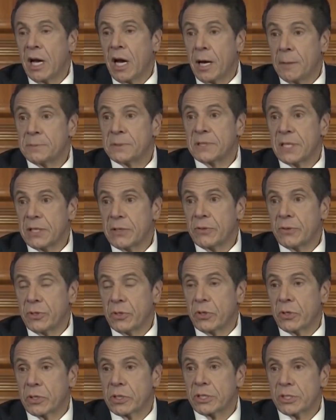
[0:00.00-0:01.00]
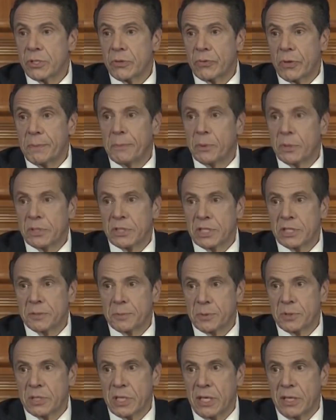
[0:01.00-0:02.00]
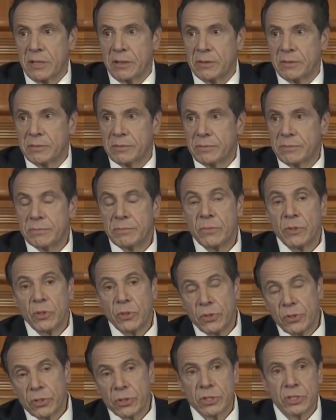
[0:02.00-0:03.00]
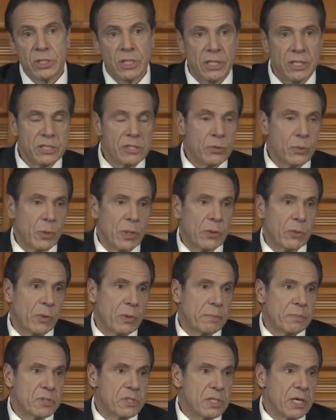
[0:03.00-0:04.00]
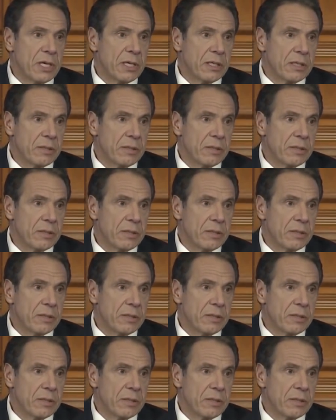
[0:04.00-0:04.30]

Upstate New York is 3.6%. New York City is 21%.